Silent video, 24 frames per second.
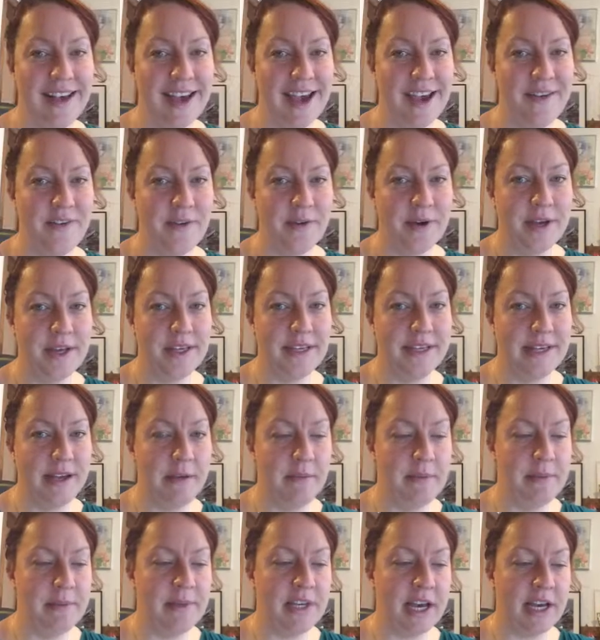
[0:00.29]
Hi everyone,
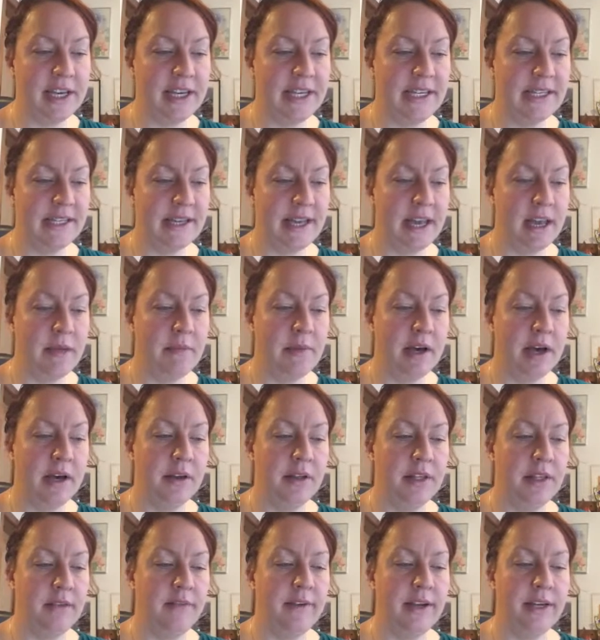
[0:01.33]
I'm going to be talking today
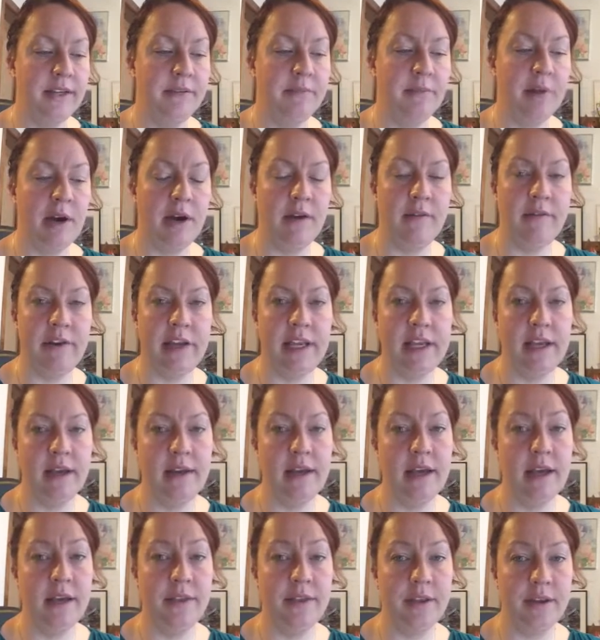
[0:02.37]
about the effect of poverty
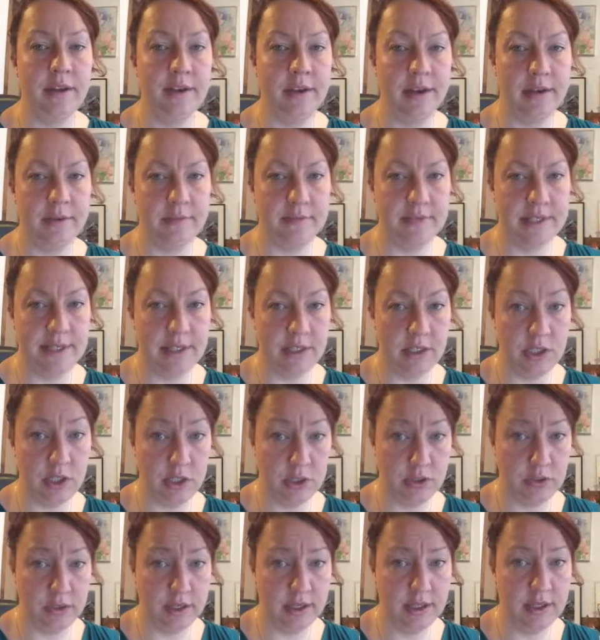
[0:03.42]
on health outcomes in
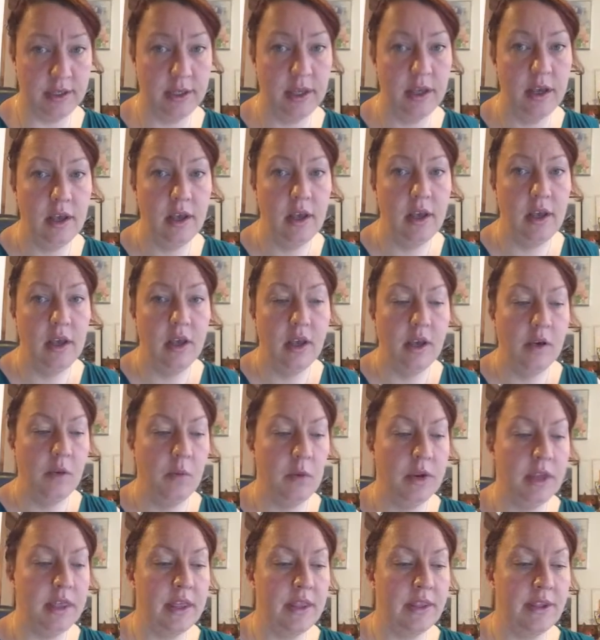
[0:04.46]
children.
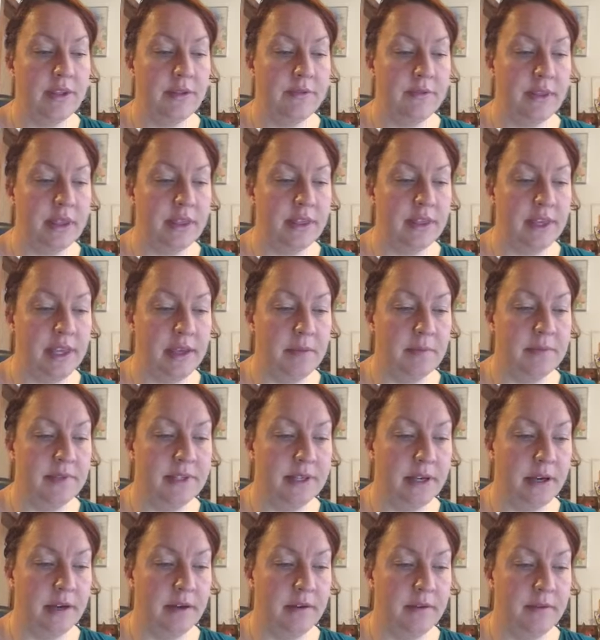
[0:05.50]
One of the
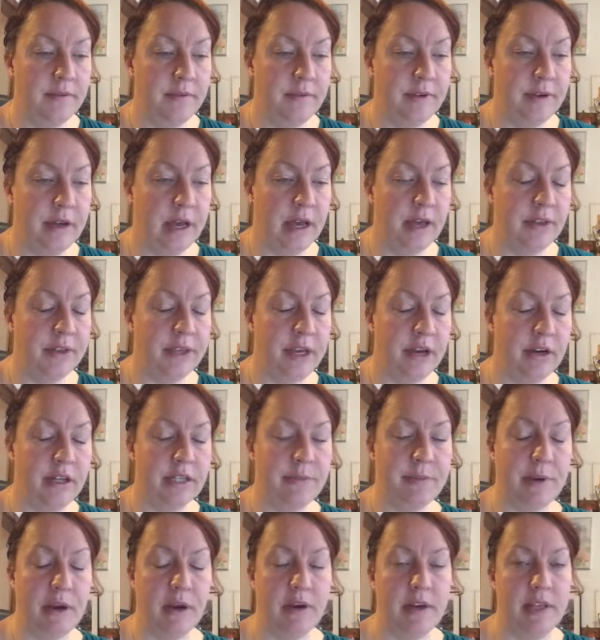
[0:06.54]
themes of healthcare
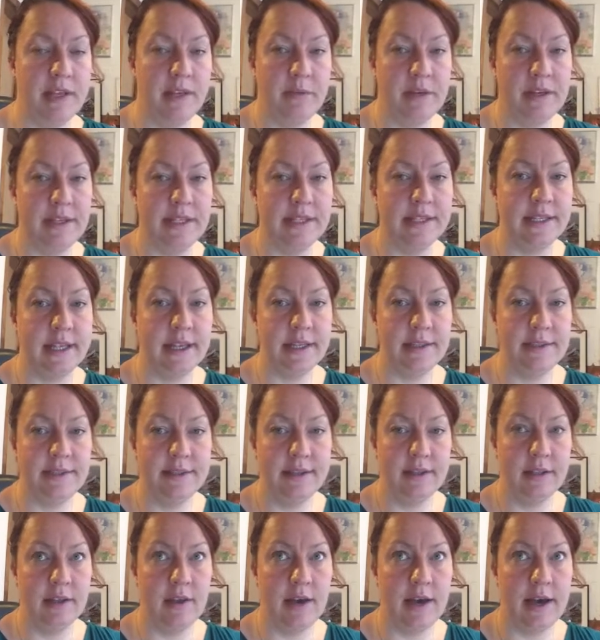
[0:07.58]
disparity that we
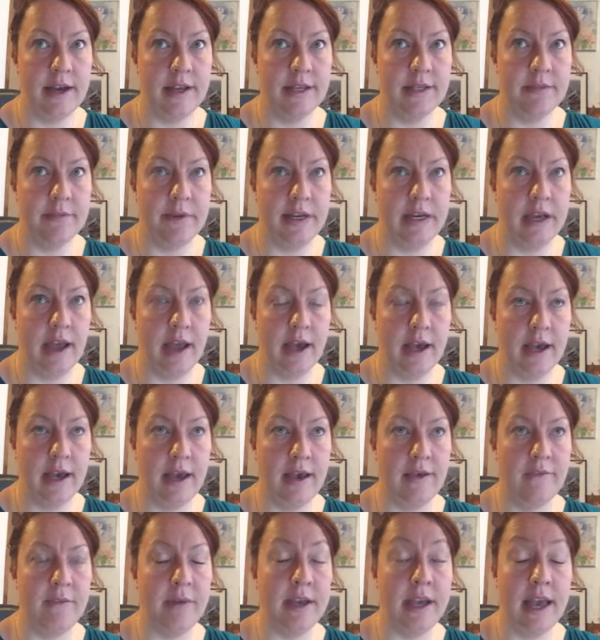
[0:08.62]
discussed a lot have
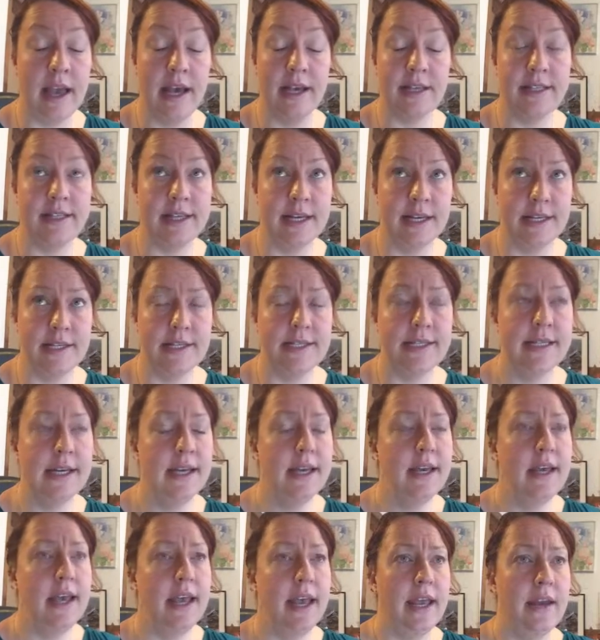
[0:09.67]
been access
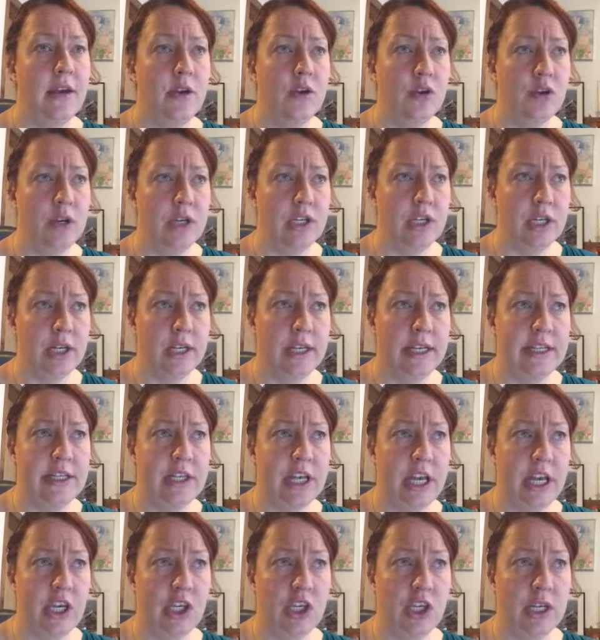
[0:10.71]
and nutrition and
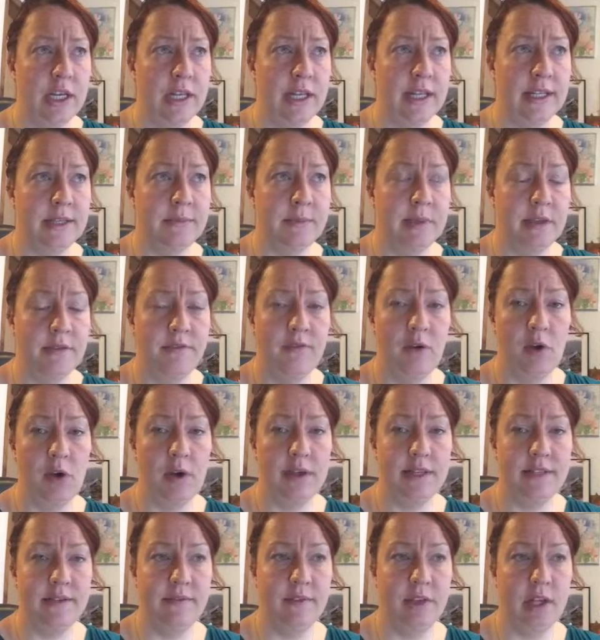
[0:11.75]
education, and that's been the
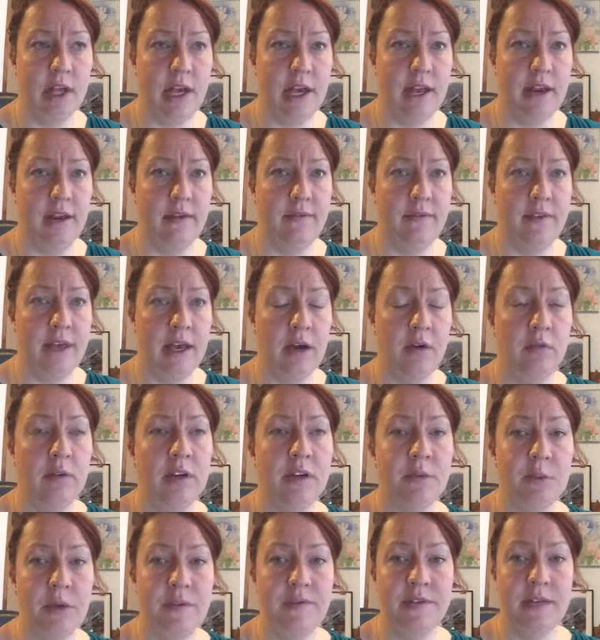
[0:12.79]
focus of a lot of the
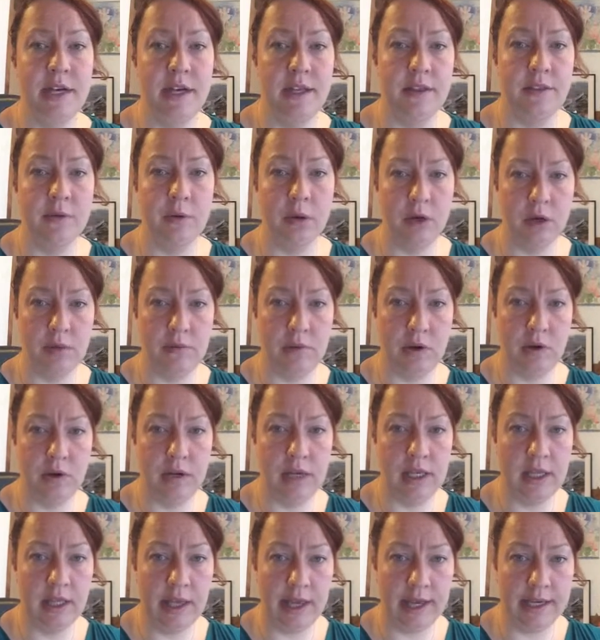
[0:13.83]
outreach we've done through our
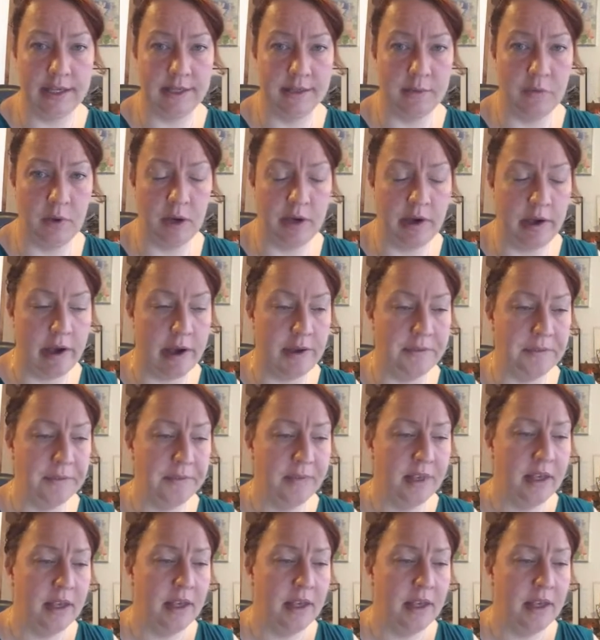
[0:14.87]
community class and whatnot.